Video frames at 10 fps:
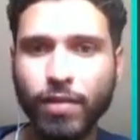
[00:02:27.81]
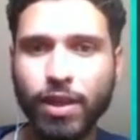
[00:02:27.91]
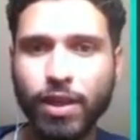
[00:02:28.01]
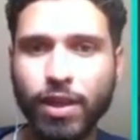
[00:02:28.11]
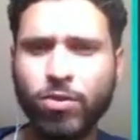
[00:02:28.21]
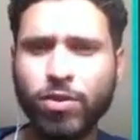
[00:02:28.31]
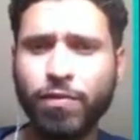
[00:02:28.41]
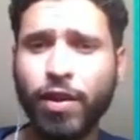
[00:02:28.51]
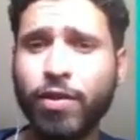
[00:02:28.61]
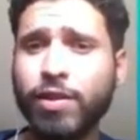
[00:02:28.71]
mostly
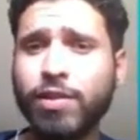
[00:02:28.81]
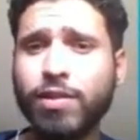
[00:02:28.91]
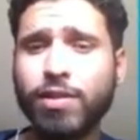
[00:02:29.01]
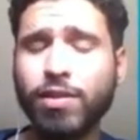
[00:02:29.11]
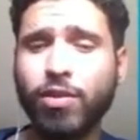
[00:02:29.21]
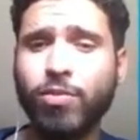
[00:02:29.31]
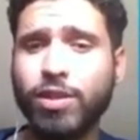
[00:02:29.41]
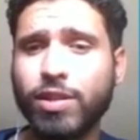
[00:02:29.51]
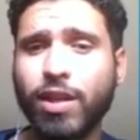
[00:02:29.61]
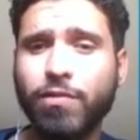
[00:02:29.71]
fairings,
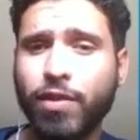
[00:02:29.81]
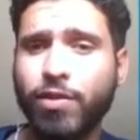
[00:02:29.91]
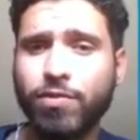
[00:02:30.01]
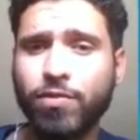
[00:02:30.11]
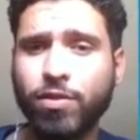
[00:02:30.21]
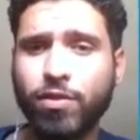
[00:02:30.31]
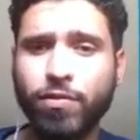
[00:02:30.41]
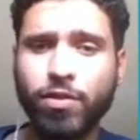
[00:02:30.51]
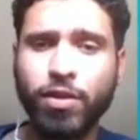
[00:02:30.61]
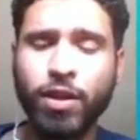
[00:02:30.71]
which is like fairings
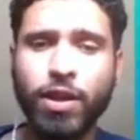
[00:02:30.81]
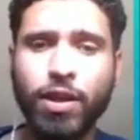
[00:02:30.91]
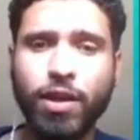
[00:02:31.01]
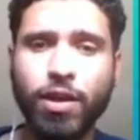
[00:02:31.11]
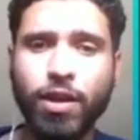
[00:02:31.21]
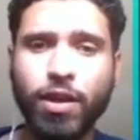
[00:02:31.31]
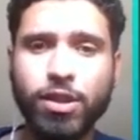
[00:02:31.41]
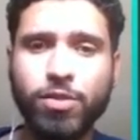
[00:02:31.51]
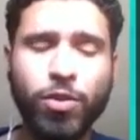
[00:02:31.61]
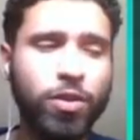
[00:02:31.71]
for
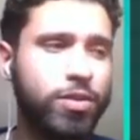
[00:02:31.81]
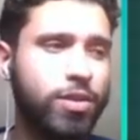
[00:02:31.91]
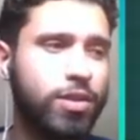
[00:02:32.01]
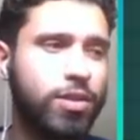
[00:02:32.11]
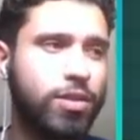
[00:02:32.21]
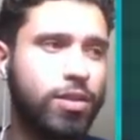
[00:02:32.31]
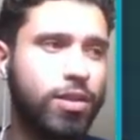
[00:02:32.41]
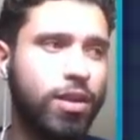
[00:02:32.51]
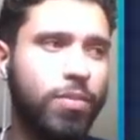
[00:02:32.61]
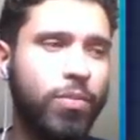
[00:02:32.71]
sports
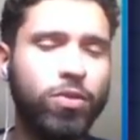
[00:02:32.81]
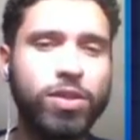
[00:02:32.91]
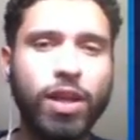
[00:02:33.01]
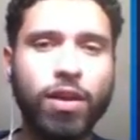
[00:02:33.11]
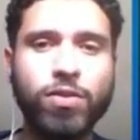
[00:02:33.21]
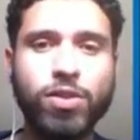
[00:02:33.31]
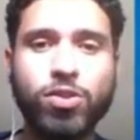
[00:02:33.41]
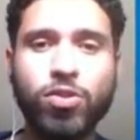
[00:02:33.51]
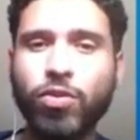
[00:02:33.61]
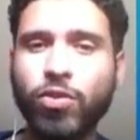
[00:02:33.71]
motorcycles.
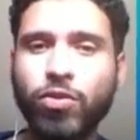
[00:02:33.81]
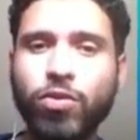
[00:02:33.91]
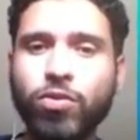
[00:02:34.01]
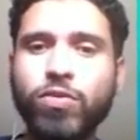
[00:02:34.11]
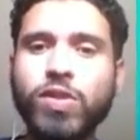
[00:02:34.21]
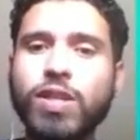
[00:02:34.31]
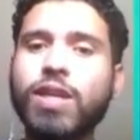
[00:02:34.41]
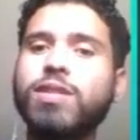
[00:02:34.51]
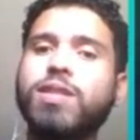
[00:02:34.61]
So you sense